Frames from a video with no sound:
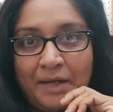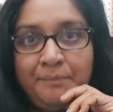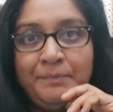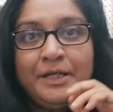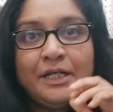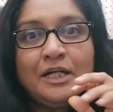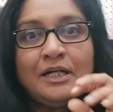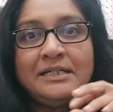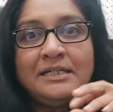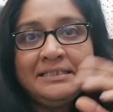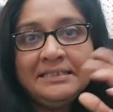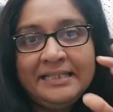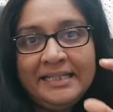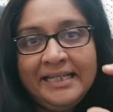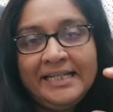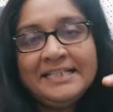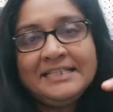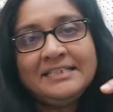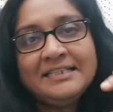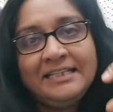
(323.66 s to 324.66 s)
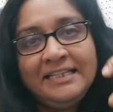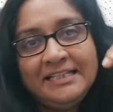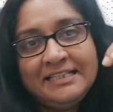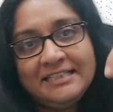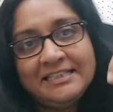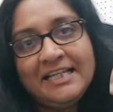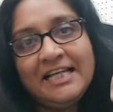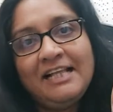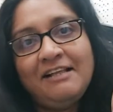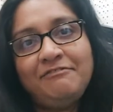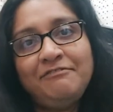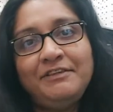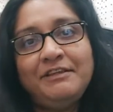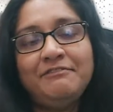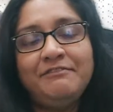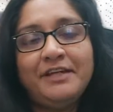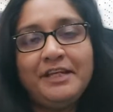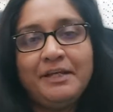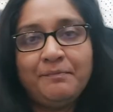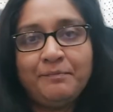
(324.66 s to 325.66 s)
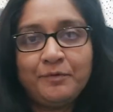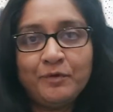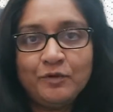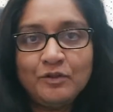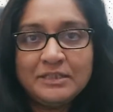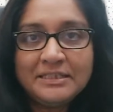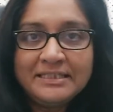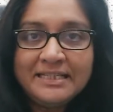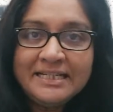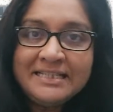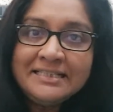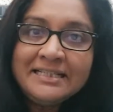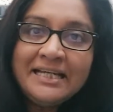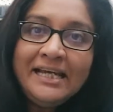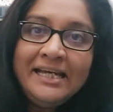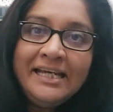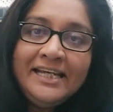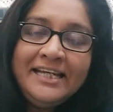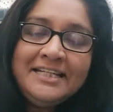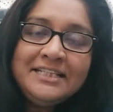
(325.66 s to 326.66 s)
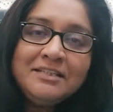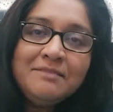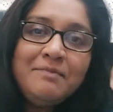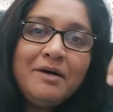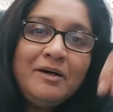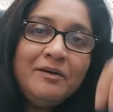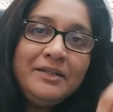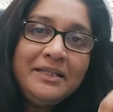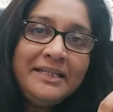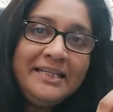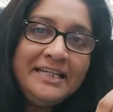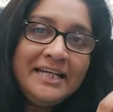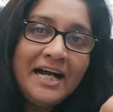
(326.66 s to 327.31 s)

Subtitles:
Because the nation itself, the very process is about